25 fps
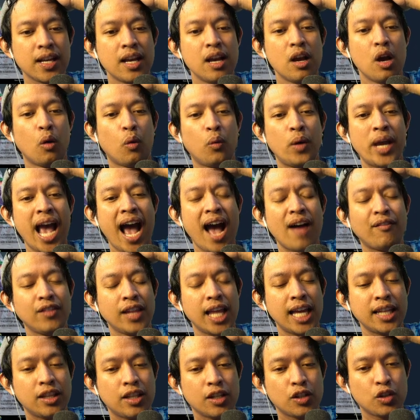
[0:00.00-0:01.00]
We have
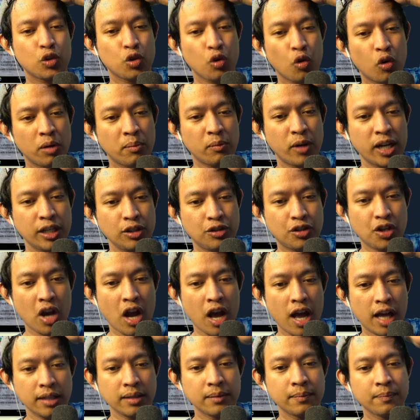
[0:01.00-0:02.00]
Let the Storm Rage
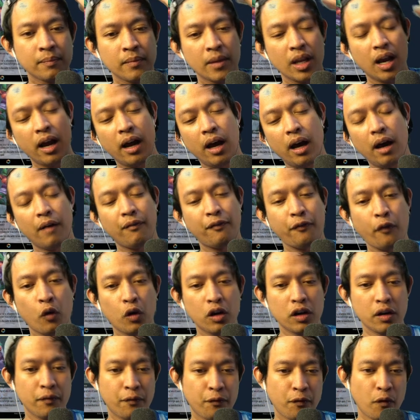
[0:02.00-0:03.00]
On,
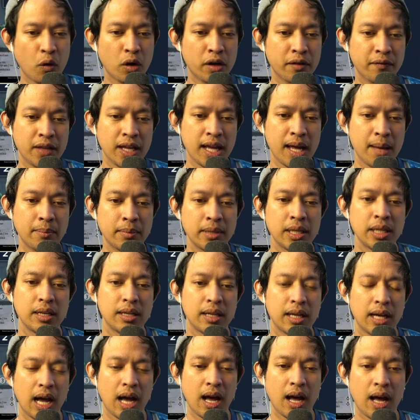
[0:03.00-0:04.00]
4 of them.
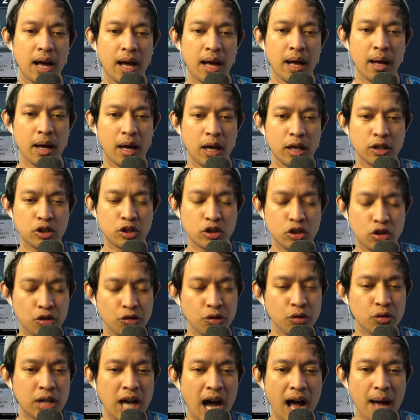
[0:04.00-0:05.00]

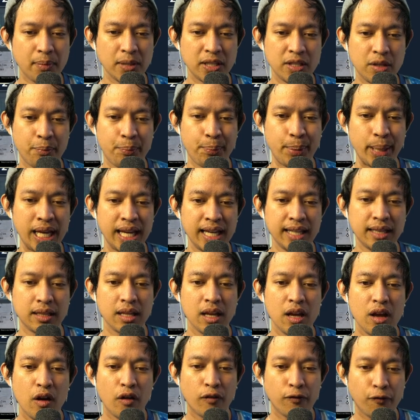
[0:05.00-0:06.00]
2 copies of Pete,
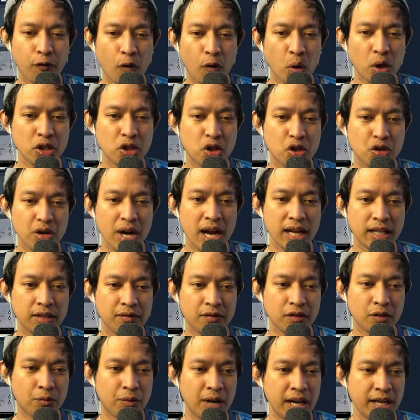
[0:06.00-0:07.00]
4 Strength of
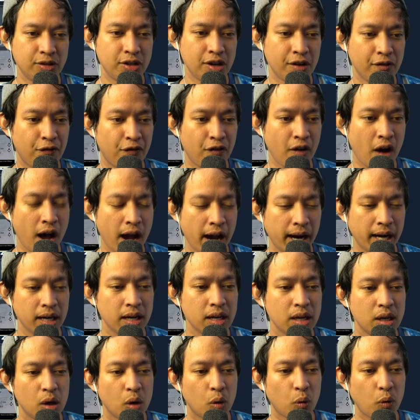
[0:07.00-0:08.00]
the Raging Fire.
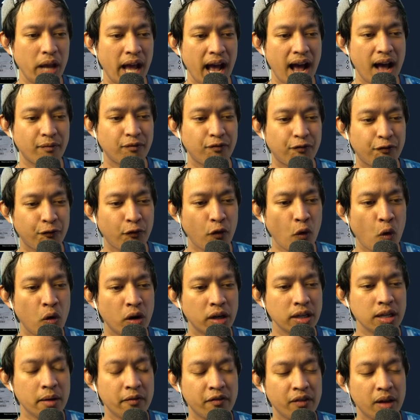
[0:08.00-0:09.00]
We have
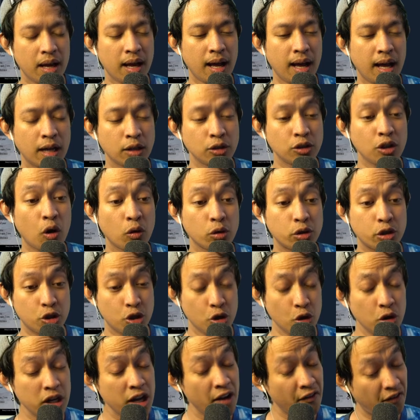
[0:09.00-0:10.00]

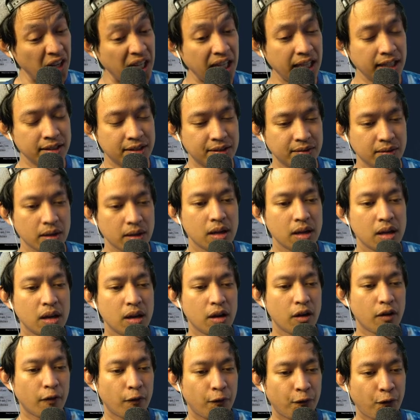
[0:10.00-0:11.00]
2 Naveen's,
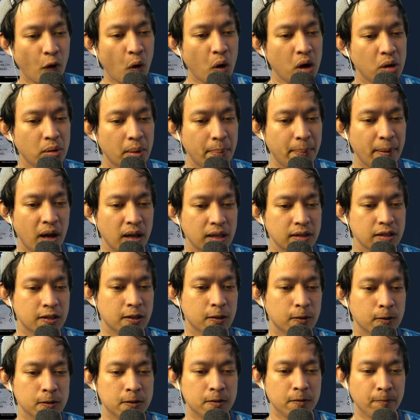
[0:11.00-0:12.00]
4
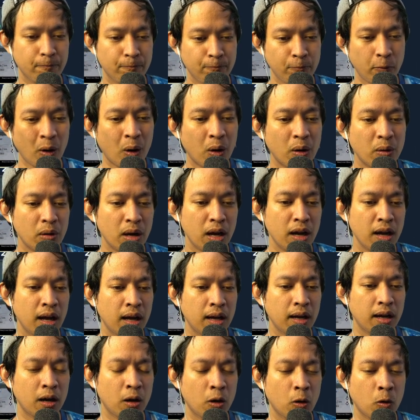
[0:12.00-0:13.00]
Rapunzels, 4
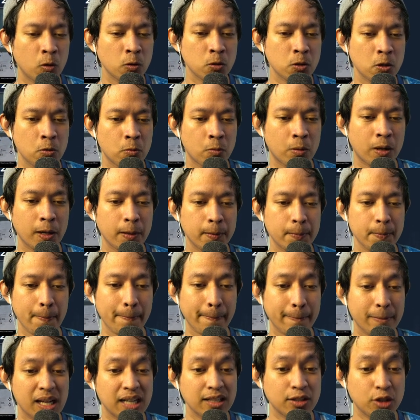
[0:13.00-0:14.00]
A Whole New World,
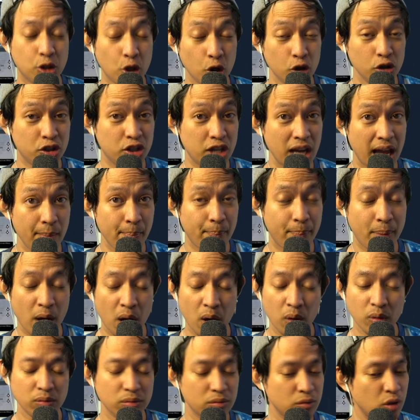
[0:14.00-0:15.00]
2
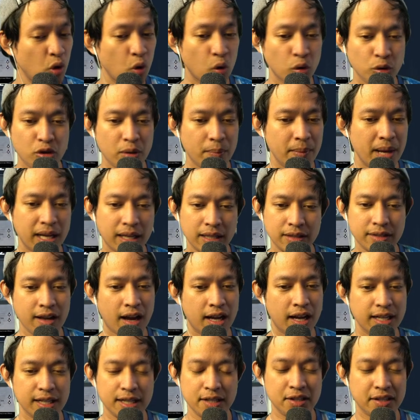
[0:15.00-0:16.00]
Chenpo, ultra
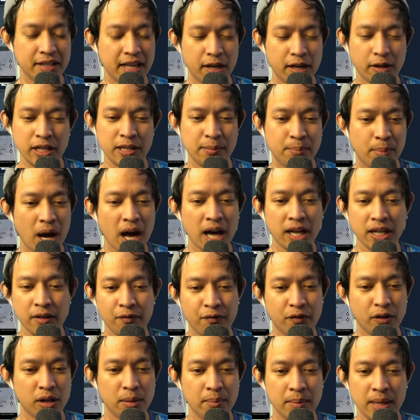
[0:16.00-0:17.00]
megatonic scary body
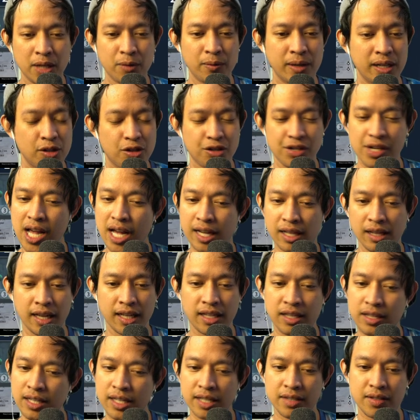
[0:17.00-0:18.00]
for a mid-range deck like
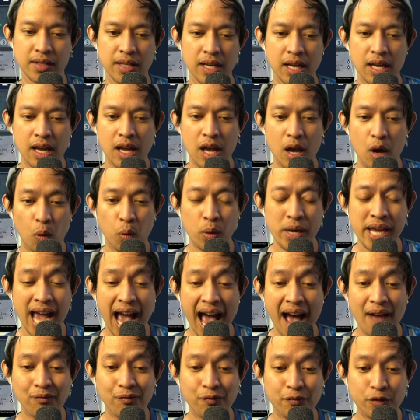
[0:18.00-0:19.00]
this. We
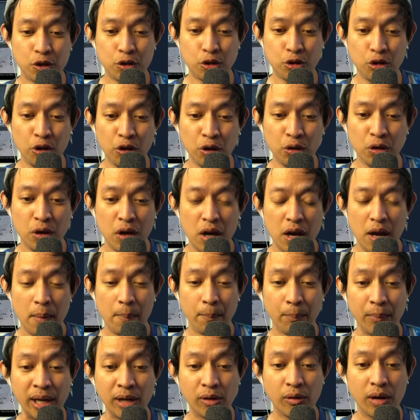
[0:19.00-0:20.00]
have 2
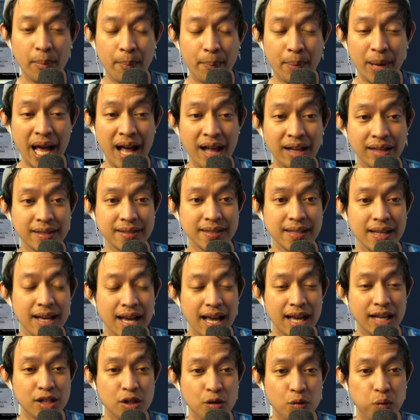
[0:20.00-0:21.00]
Mirabelles
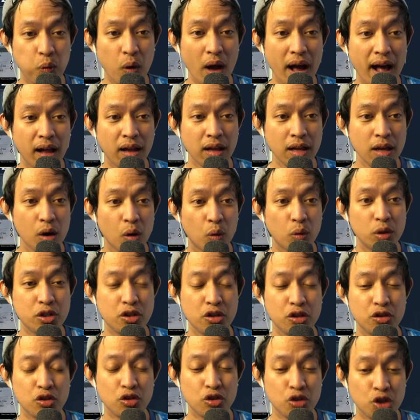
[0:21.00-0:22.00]
as well, which
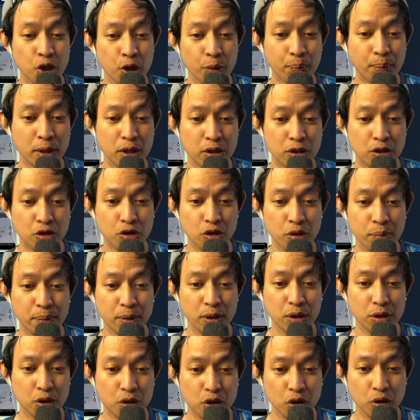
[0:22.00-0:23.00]
is super
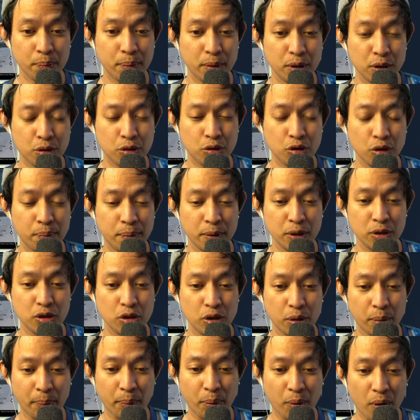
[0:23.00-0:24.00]

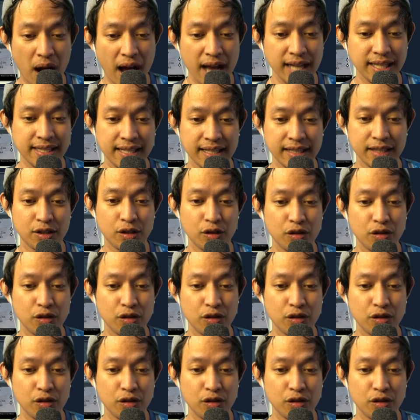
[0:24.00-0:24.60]
surprising to